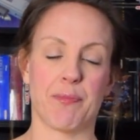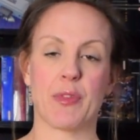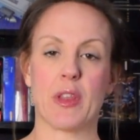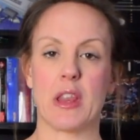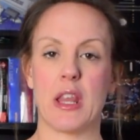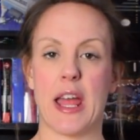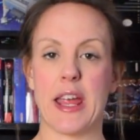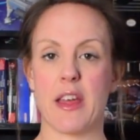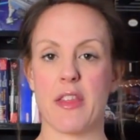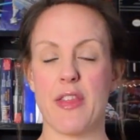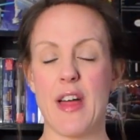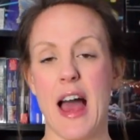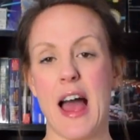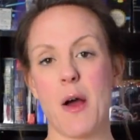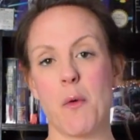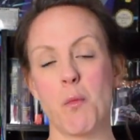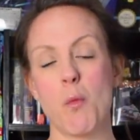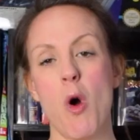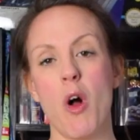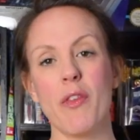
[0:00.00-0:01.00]
like that,
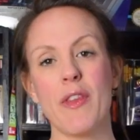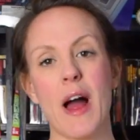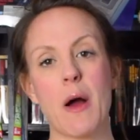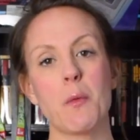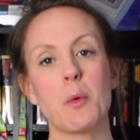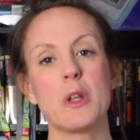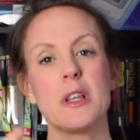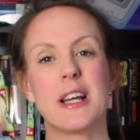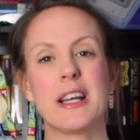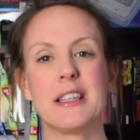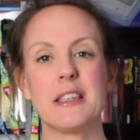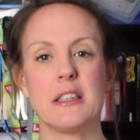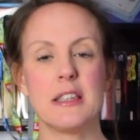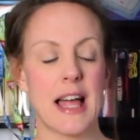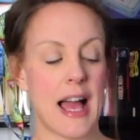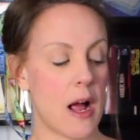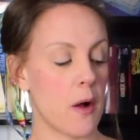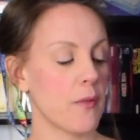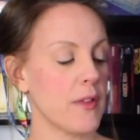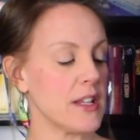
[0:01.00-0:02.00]
and what that will
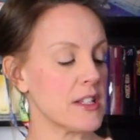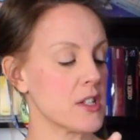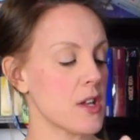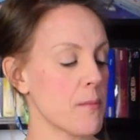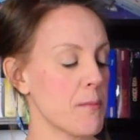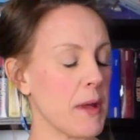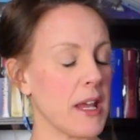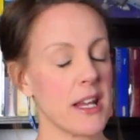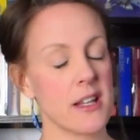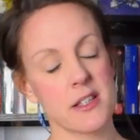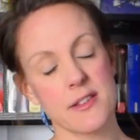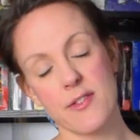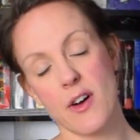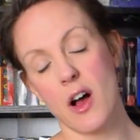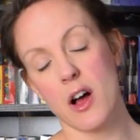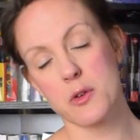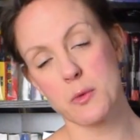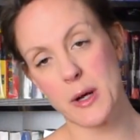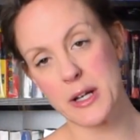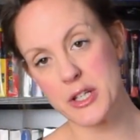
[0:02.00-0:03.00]
allow this piece of
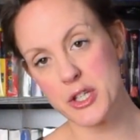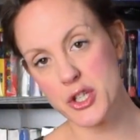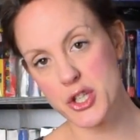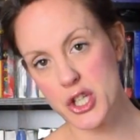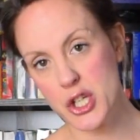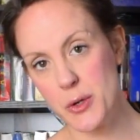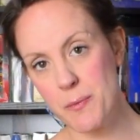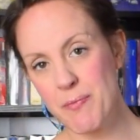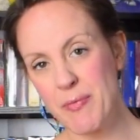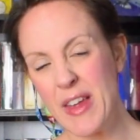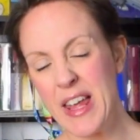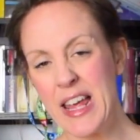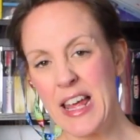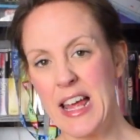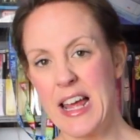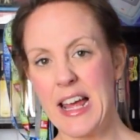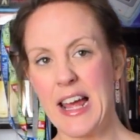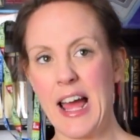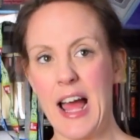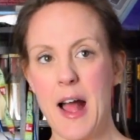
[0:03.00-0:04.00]
hardware to do
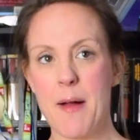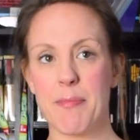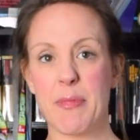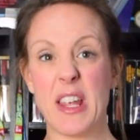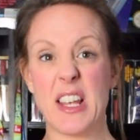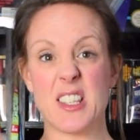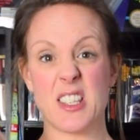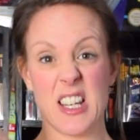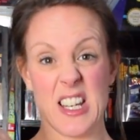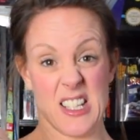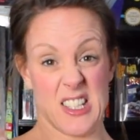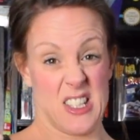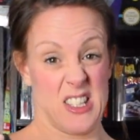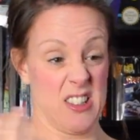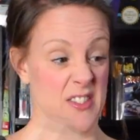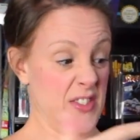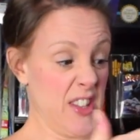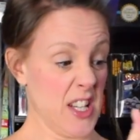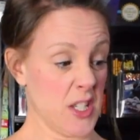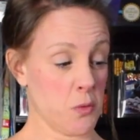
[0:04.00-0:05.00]
is
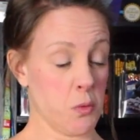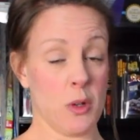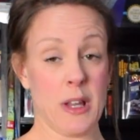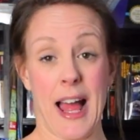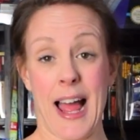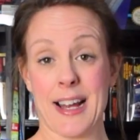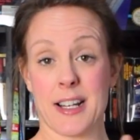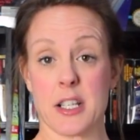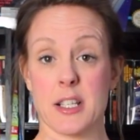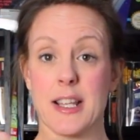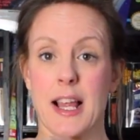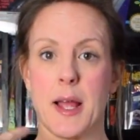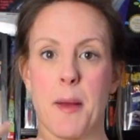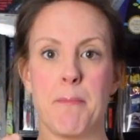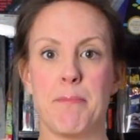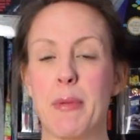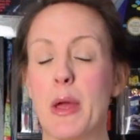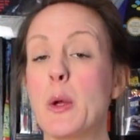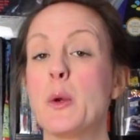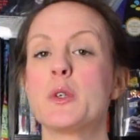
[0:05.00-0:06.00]
this will act as like a
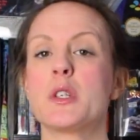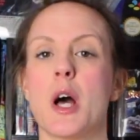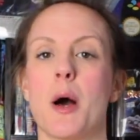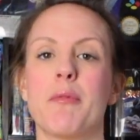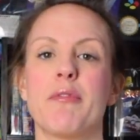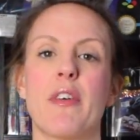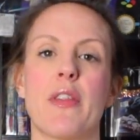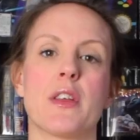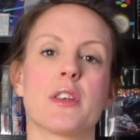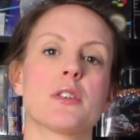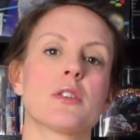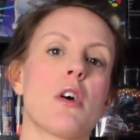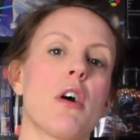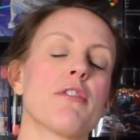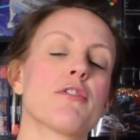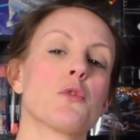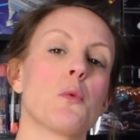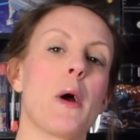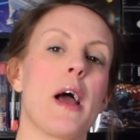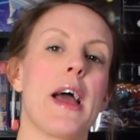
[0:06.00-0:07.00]
boot up for the
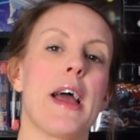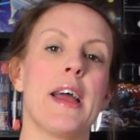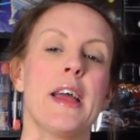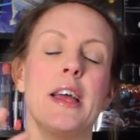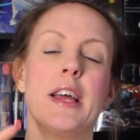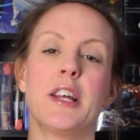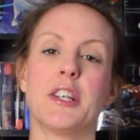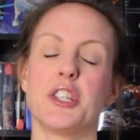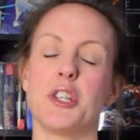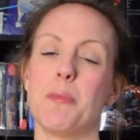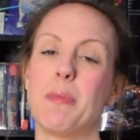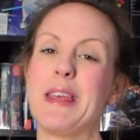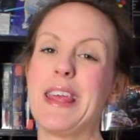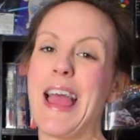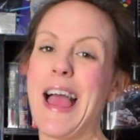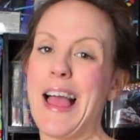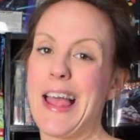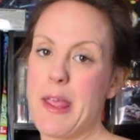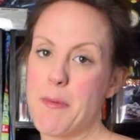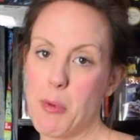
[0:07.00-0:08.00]
software to be
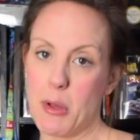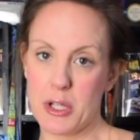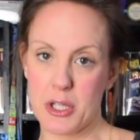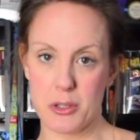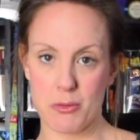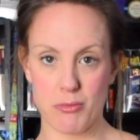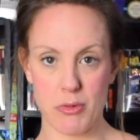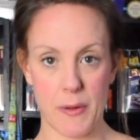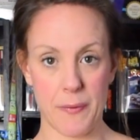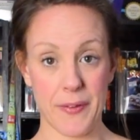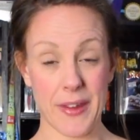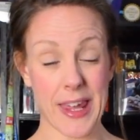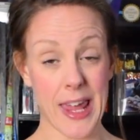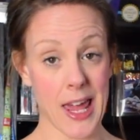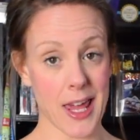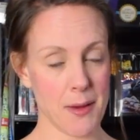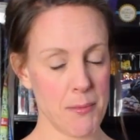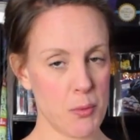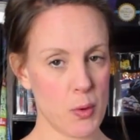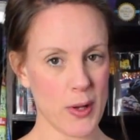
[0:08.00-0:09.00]
able to run the
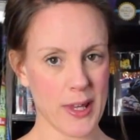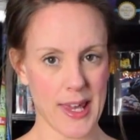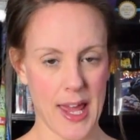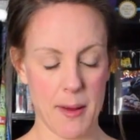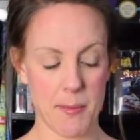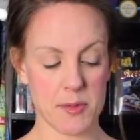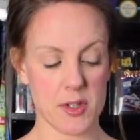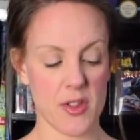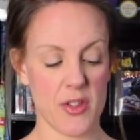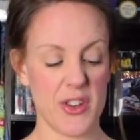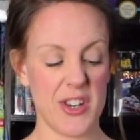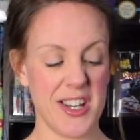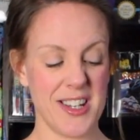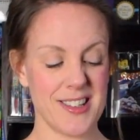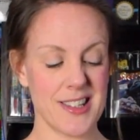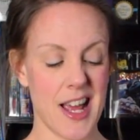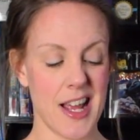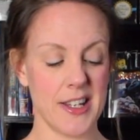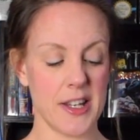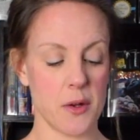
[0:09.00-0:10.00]
Game Boy games on the
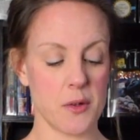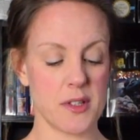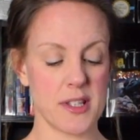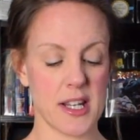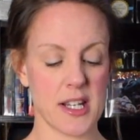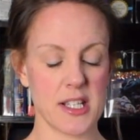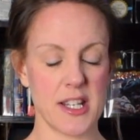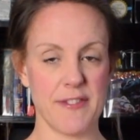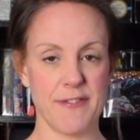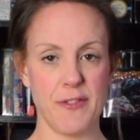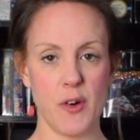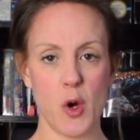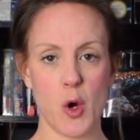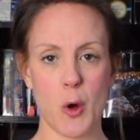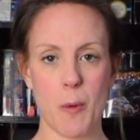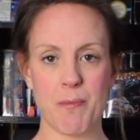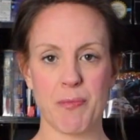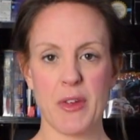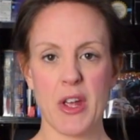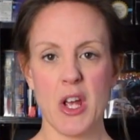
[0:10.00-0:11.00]
Nintendo
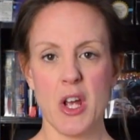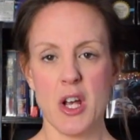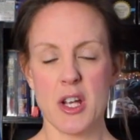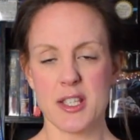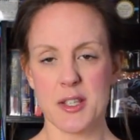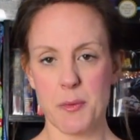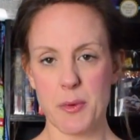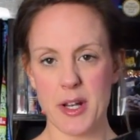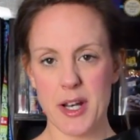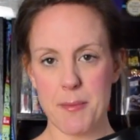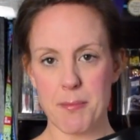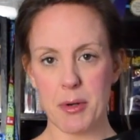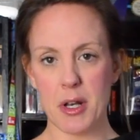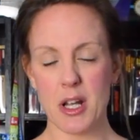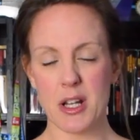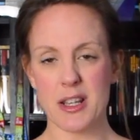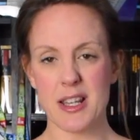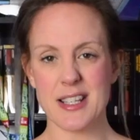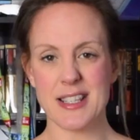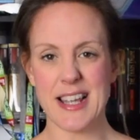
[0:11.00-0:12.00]
64. So we're going to
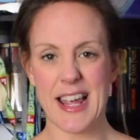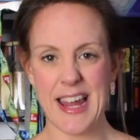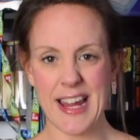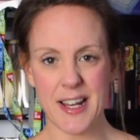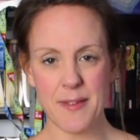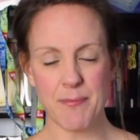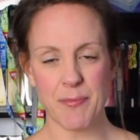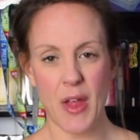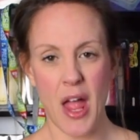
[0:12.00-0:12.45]
plug this in.